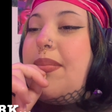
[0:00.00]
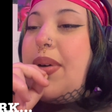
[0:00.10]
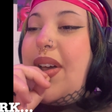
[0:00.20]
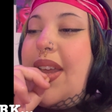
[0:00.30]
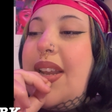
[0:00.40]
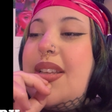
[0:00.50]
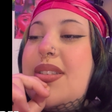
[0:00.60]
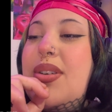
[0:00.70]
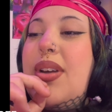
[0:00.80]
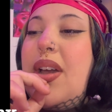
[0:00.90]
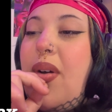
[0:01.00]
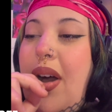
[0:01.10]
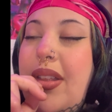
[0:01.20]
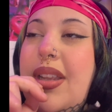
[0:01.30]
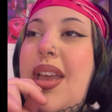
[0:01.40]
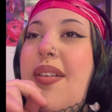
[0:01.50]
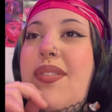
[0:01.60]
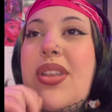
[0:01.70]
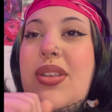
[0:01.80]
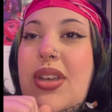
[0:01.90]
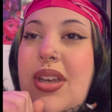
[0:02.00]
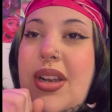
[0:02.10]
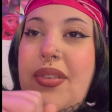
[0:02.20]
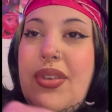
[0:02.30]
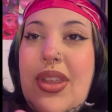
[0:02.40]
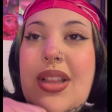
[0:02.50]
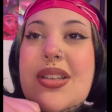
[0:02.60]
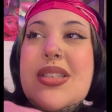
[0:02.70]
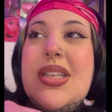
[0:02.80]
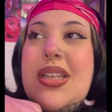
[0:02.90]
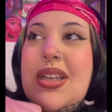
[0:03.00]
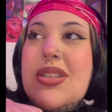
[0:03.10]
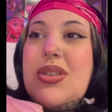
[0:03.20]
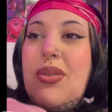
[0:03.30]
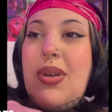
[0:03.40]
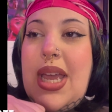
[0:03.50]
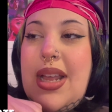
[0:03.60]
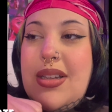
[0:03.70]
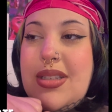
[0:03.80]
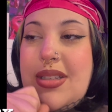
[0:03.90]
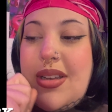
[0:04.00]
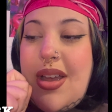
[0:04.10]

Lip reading: But it is a great quality. I feel good. I feel like this indica is great.